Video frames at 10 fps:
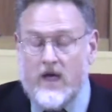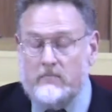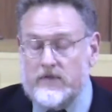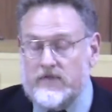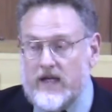
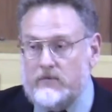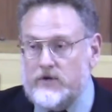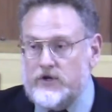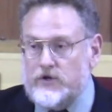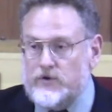But they
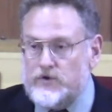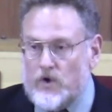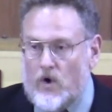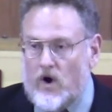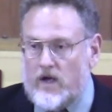would use
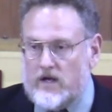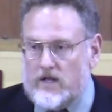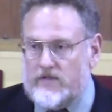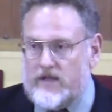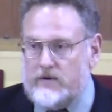
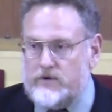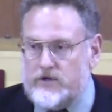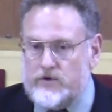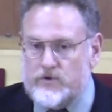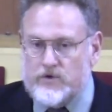oil, and they
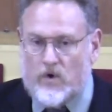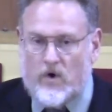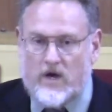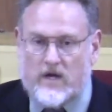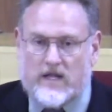would use
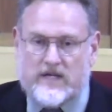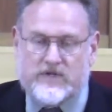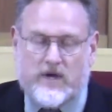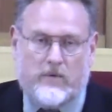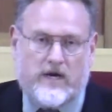oil
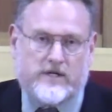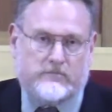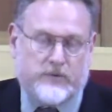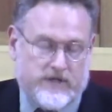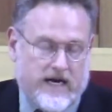as a way to
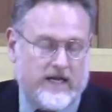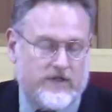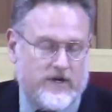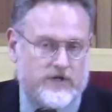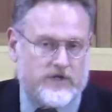
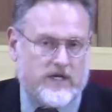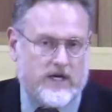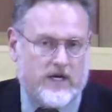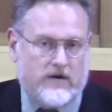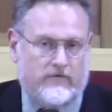protect their
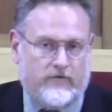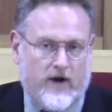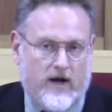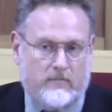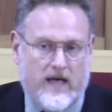skin
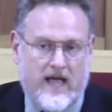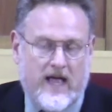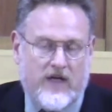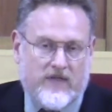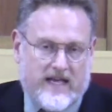from
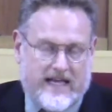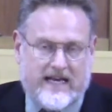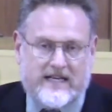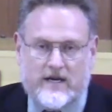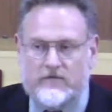the
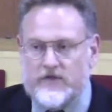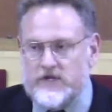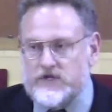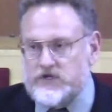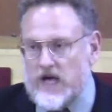heat of
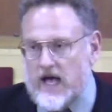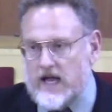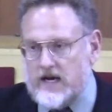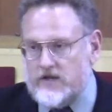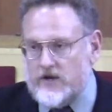the
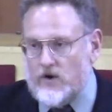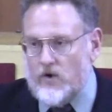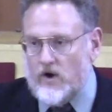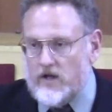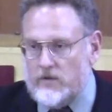sun, that
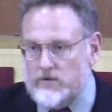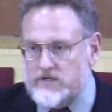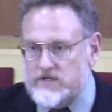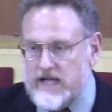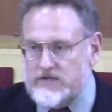oil
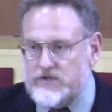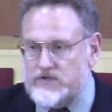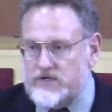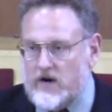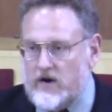was
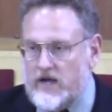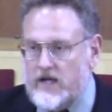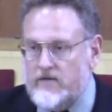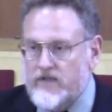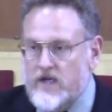
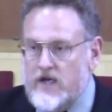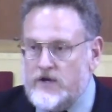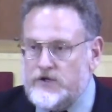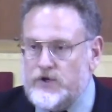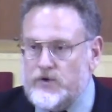necessary
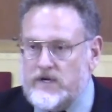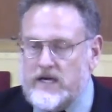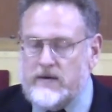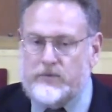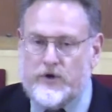to
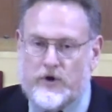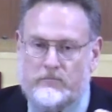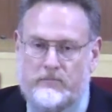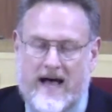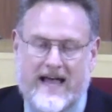keep your
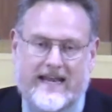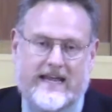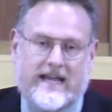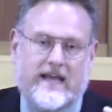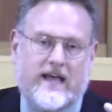
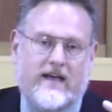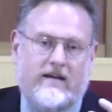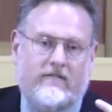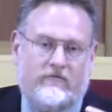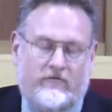body
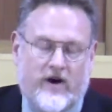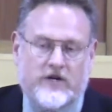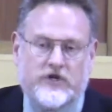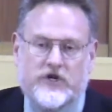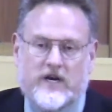
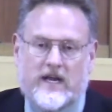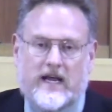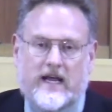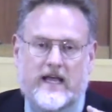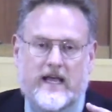
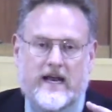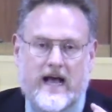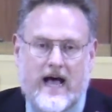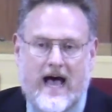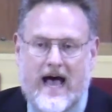functioning in
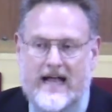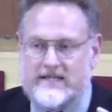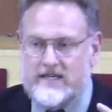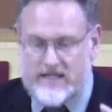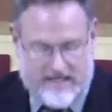
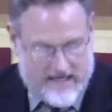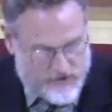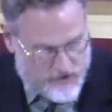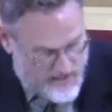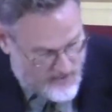hot
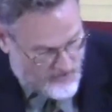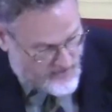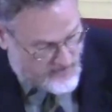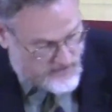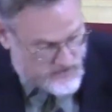desert
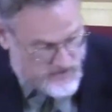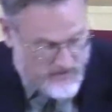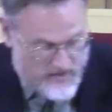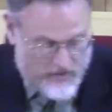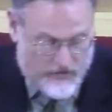areas. And then,